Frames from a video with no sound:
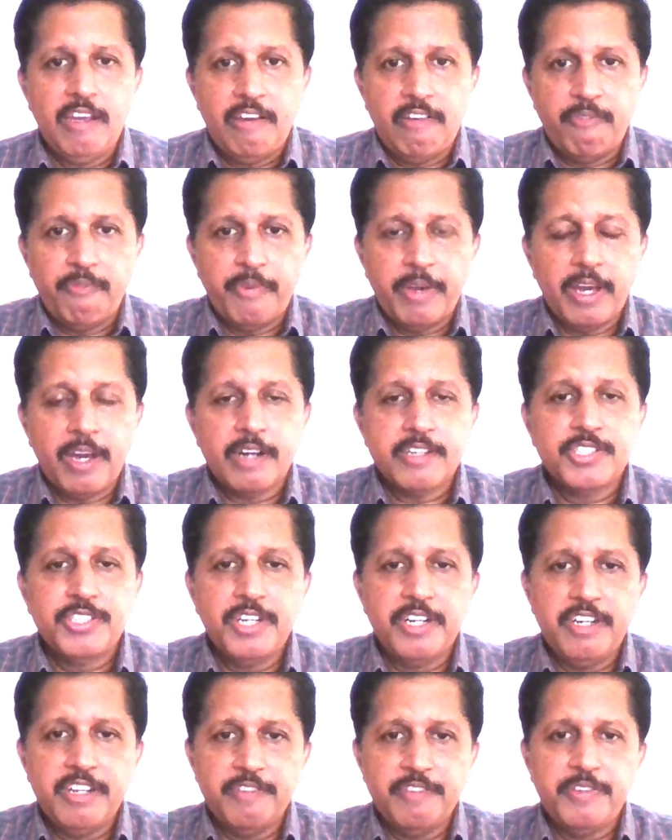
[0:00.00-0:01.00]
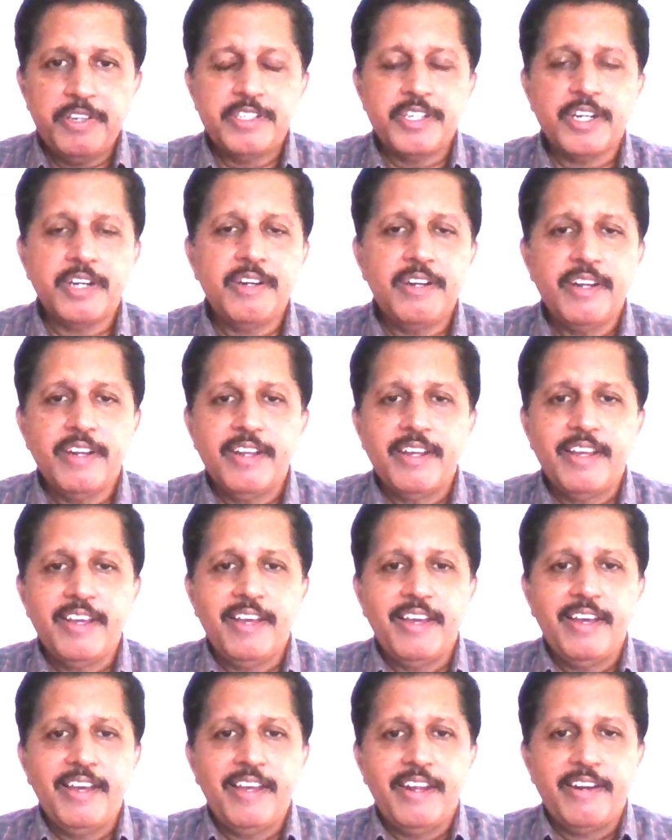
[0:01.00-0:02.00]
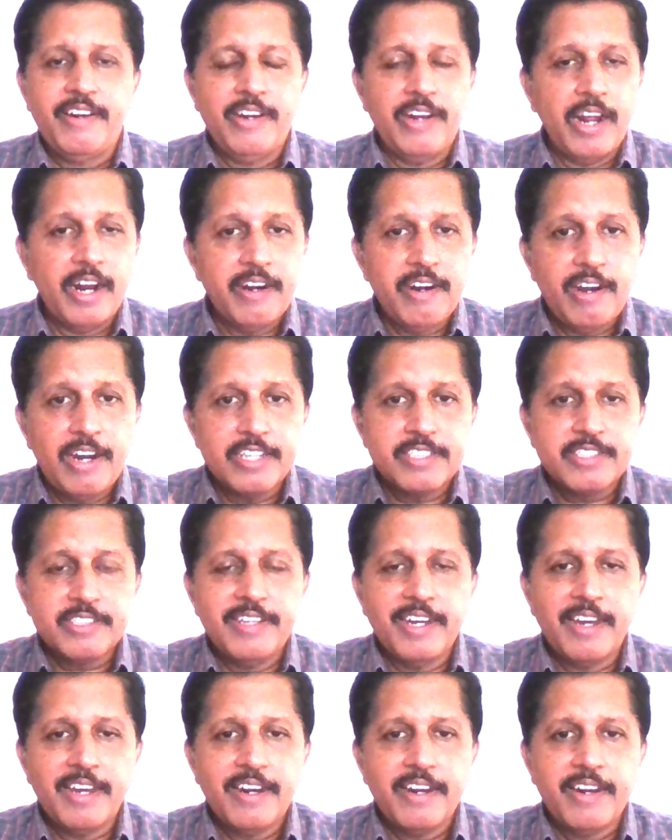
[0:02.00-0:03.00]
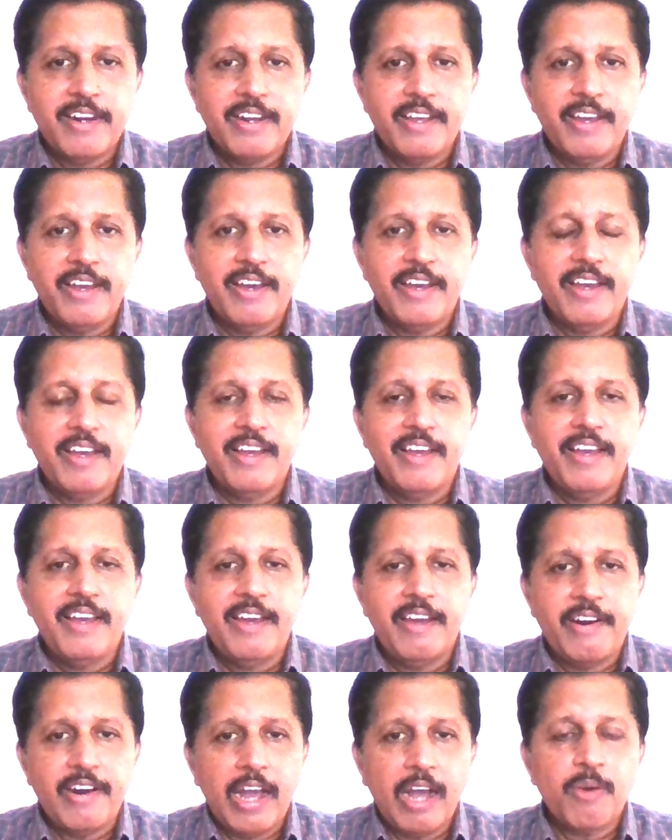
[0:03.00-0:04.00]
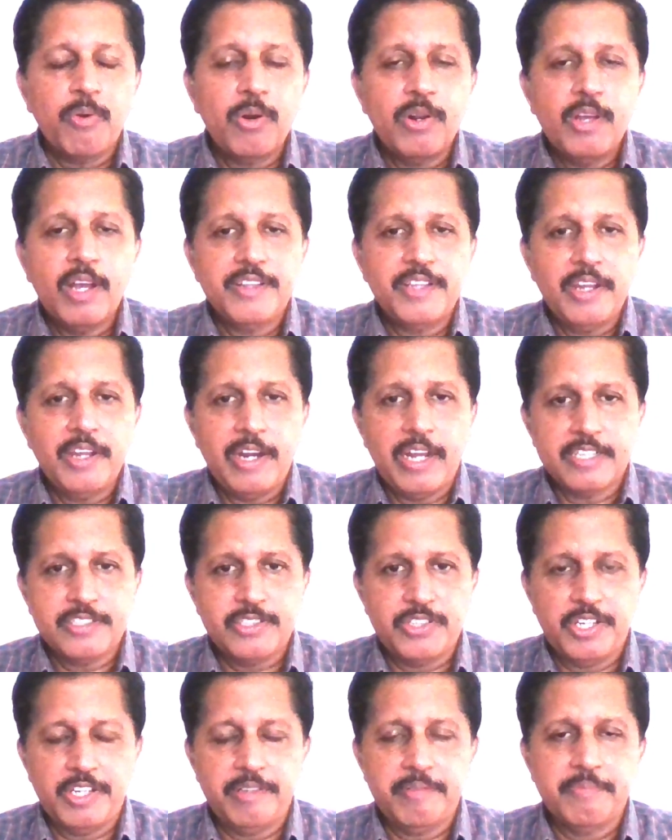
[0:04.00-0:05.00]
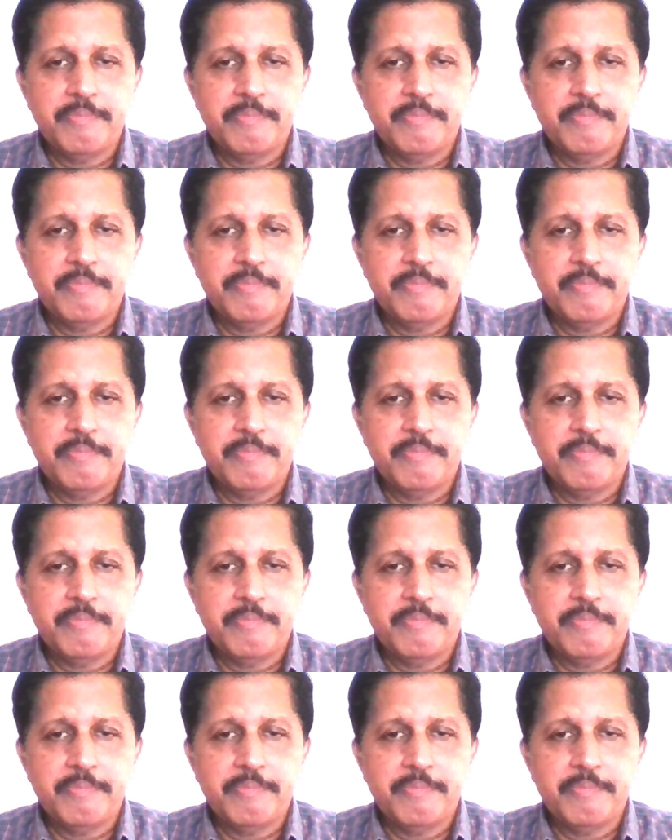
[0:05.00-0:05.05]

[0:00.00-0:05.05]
where she defeated none less than Rahul Gandhi last time.